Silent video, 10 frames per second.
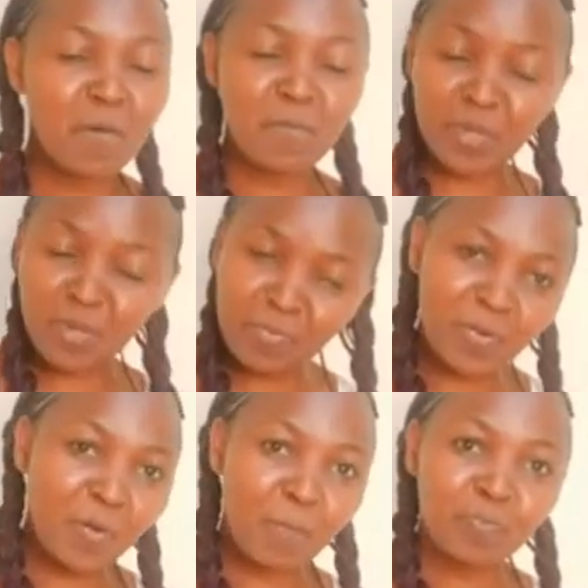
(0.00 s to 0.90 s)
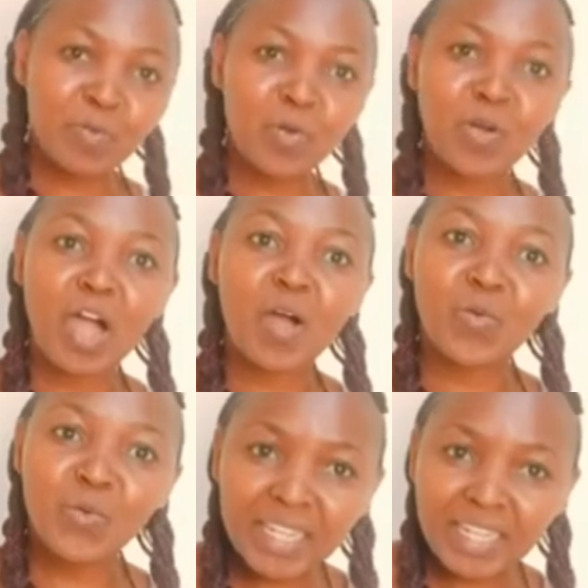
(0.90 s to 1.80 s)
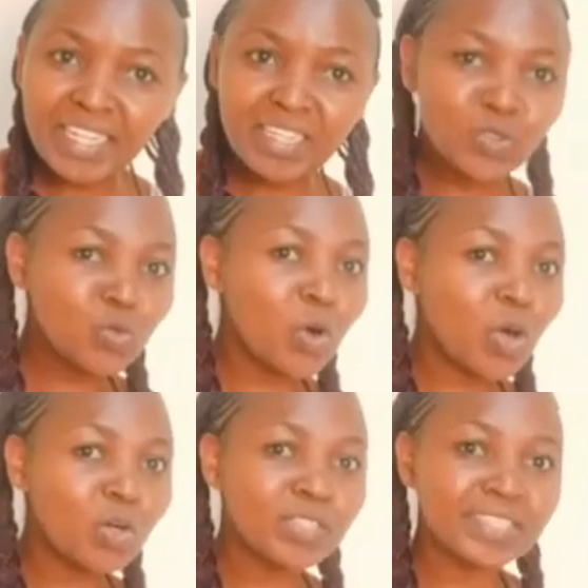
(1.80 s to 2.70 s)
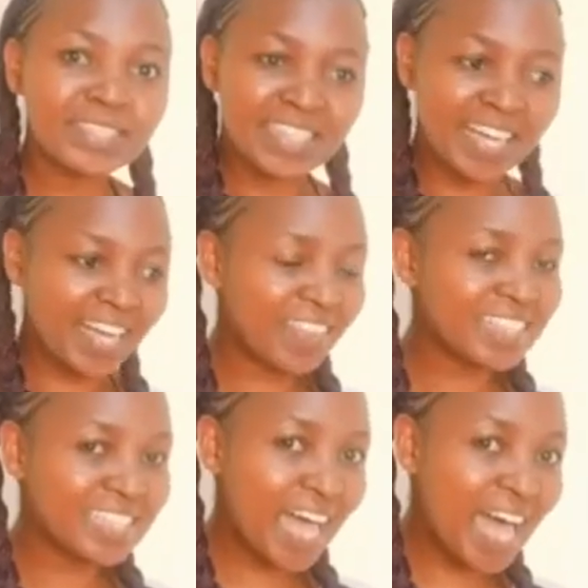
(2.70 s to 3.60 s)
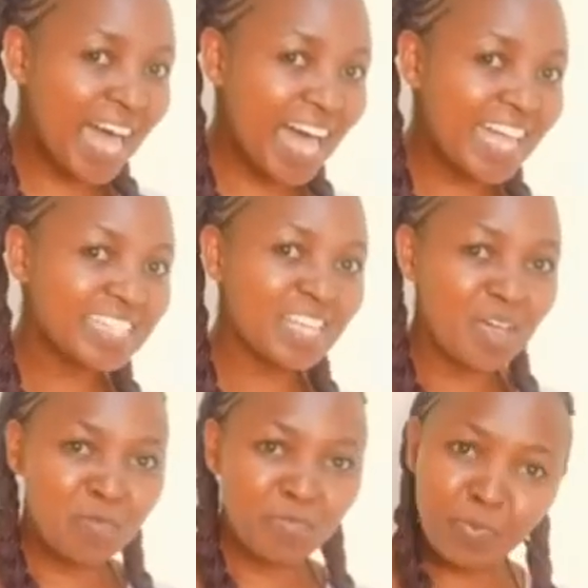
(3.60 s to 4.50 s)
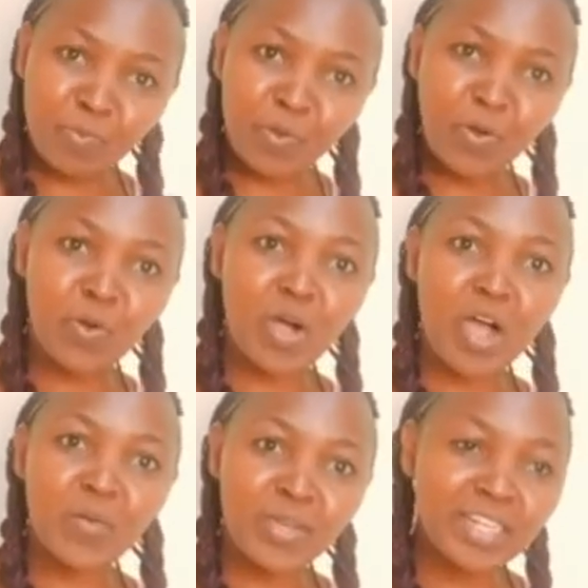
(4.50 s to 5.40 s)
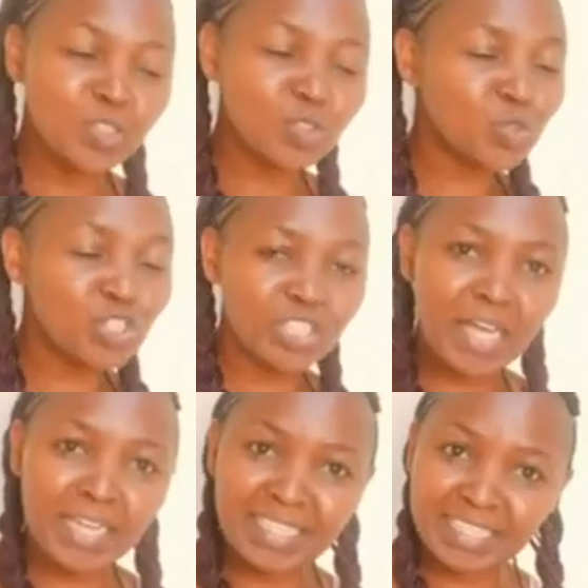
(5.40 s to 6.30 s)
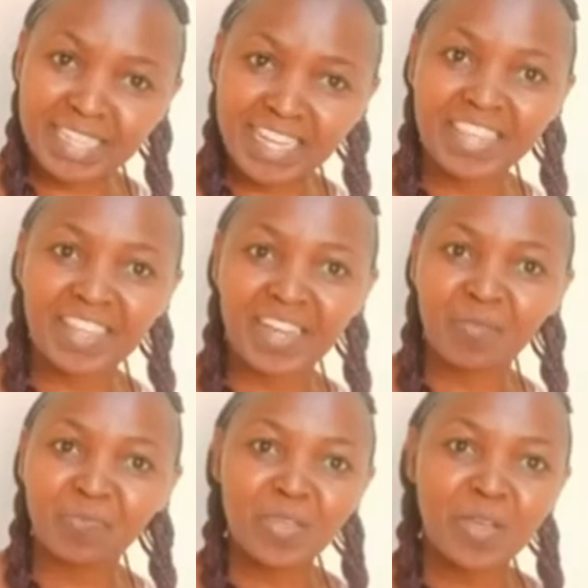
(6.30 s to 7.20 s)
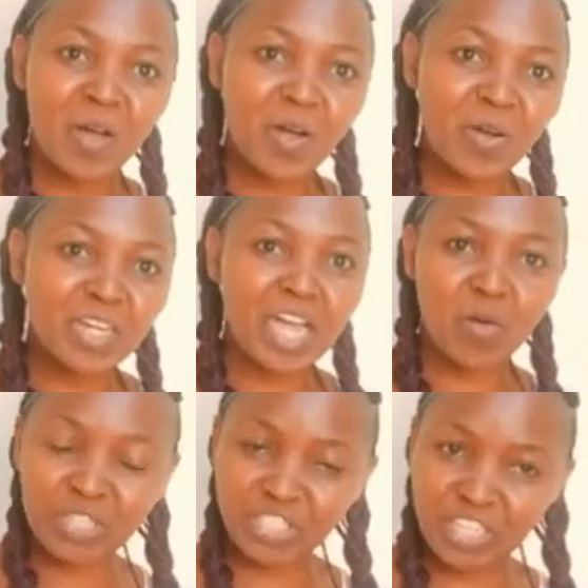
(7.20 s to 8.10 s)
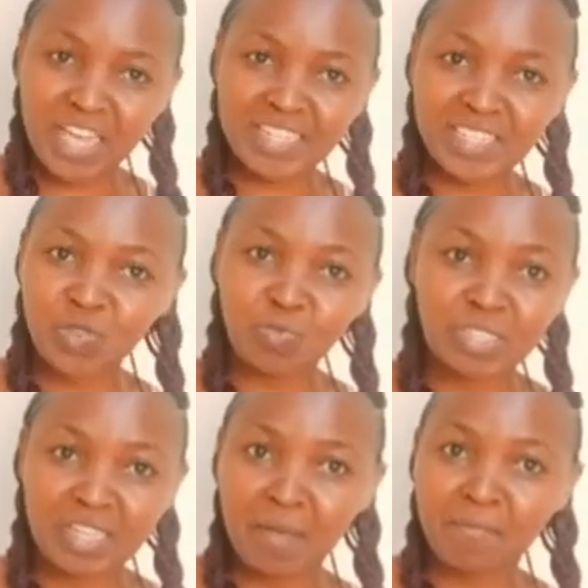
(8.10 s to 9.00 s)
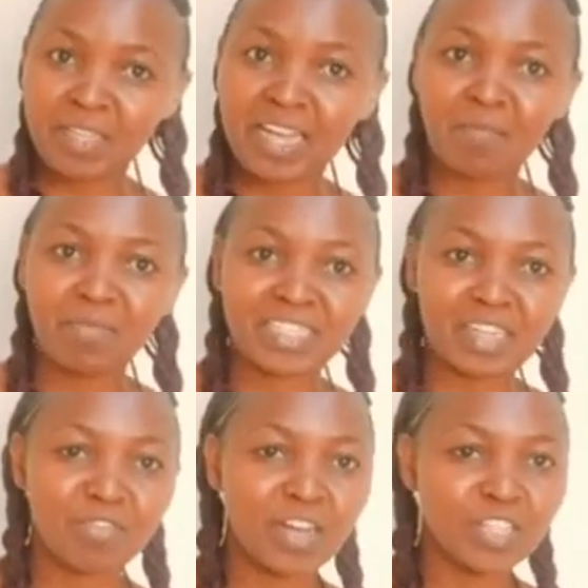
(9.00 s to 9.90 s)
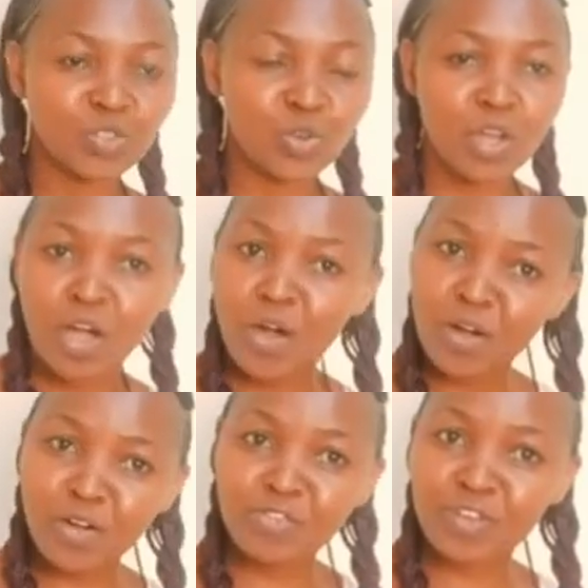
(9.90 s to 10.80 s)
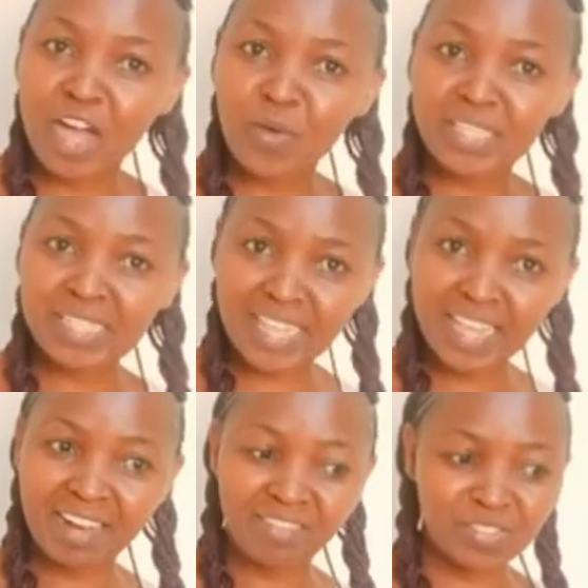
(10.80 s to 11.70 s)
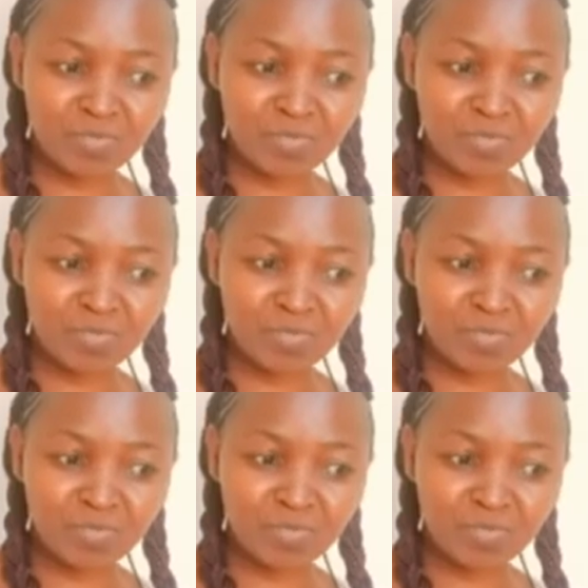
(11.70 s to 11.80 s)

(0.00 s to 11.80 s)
people who are willing to hold each other's hands, people who are willing to cheer each other on our journey to becoming a better version of ourselves.